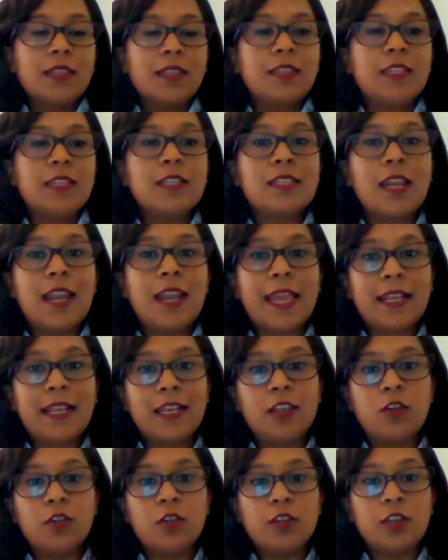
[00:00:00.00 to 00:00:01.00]
There's a
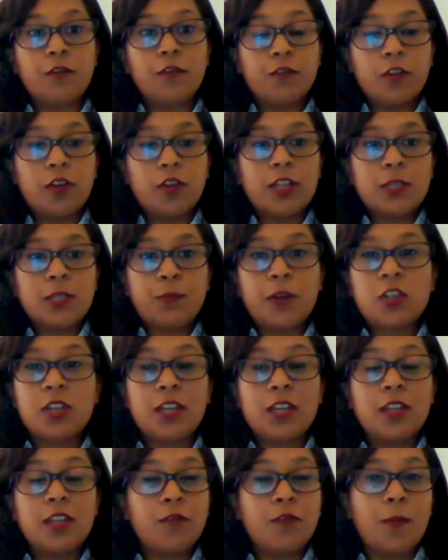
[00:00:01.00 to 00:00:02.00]
likelihood,
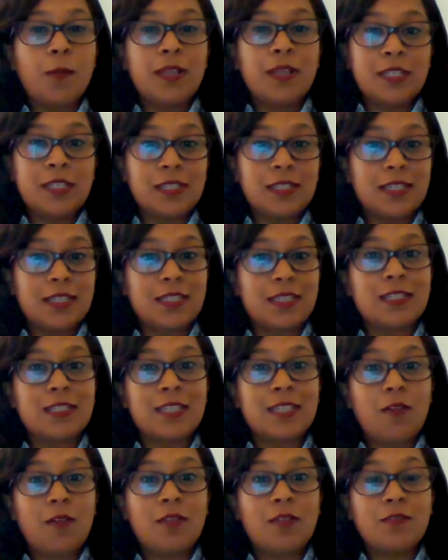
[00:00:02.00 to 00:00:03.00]
especially if your message doesn't
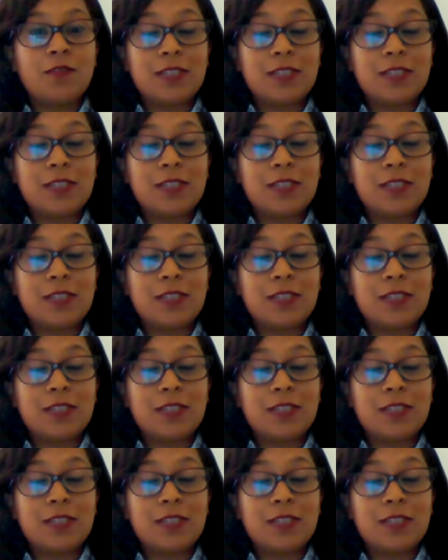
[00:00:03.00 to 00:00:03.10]
sound